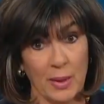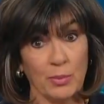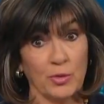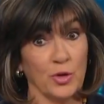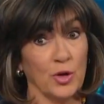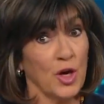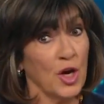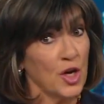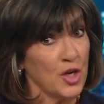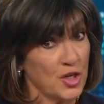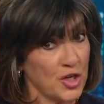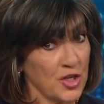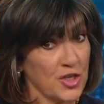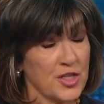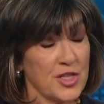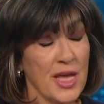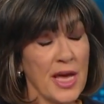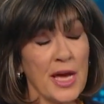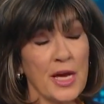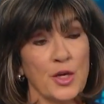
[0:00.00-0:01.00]
able to.
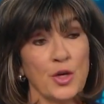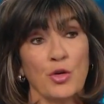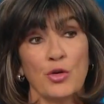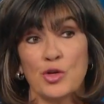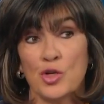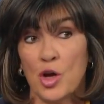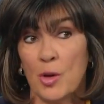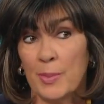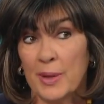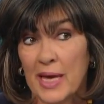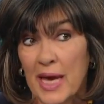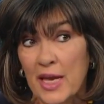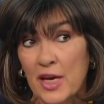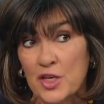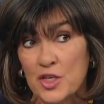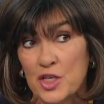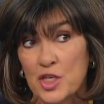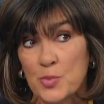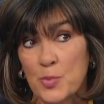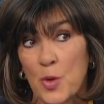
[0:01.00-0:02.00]
Just there, your atomic
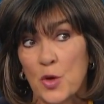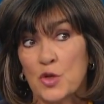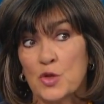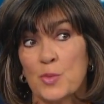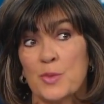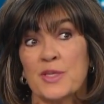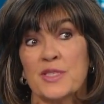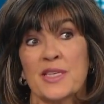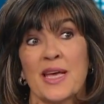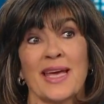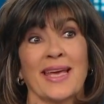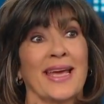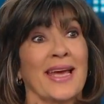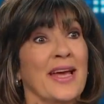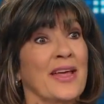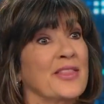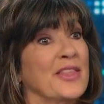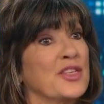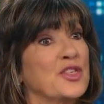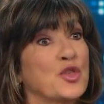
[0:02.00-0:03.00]
energy spokesman saying
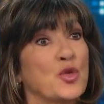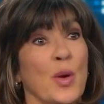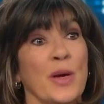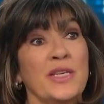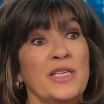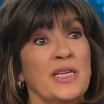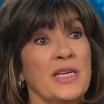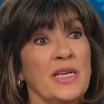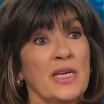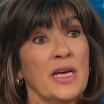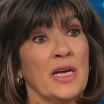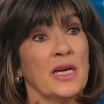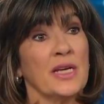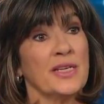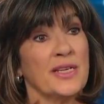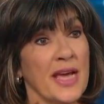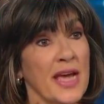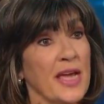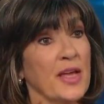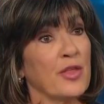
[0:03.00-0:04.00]
this
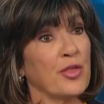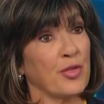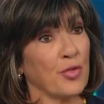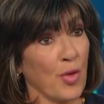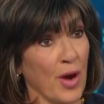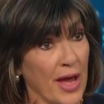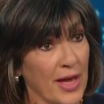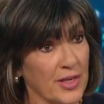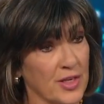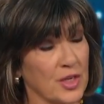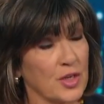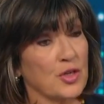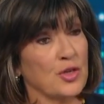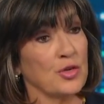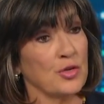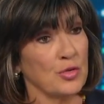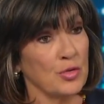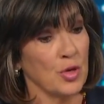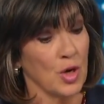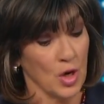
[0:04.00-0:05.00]
twenty-day threat
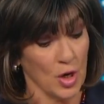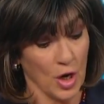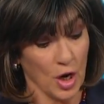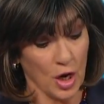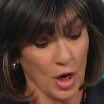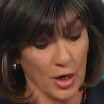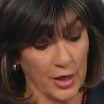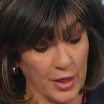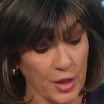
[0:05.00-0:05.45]
to uh,